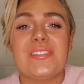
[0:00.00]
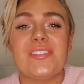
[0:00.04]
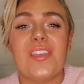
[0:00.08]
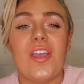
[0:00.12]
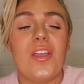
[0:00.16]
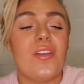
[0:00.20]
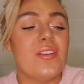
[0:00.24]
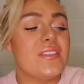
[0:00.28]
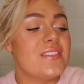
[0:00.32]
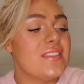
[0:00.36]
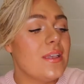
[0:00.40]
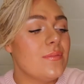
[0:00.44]

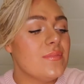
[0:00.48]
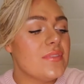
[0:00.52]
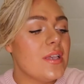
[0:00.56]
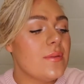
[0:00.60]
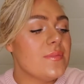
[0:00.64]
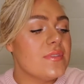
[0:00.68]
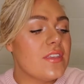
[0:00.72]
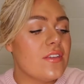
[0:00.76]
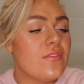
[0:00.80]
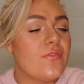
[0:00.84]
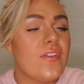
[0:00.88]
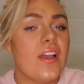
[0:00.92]
So
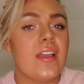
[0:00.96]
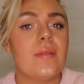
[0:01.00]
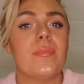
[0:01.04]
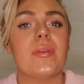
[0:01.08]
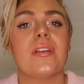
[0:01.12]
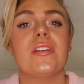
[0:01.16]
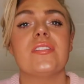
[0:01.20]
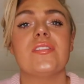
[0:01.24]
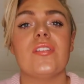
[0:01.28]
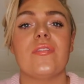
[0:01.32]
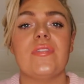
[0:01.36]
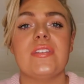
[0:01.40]
sometimes I find,
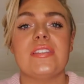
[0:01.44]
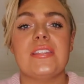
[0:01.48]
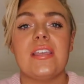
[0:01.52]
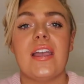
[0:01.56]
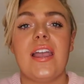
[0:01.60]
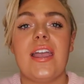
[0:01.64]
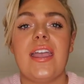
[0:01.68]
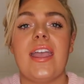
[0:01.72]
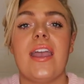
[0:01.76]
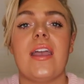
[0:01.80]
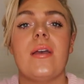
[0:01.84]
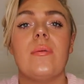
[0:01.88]
because obviously
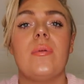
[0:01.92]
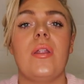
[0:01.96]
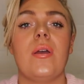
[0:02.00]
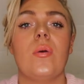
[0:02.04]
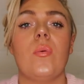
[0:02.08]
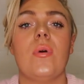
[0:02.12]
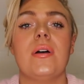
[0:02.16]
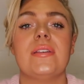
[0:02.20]
I am like,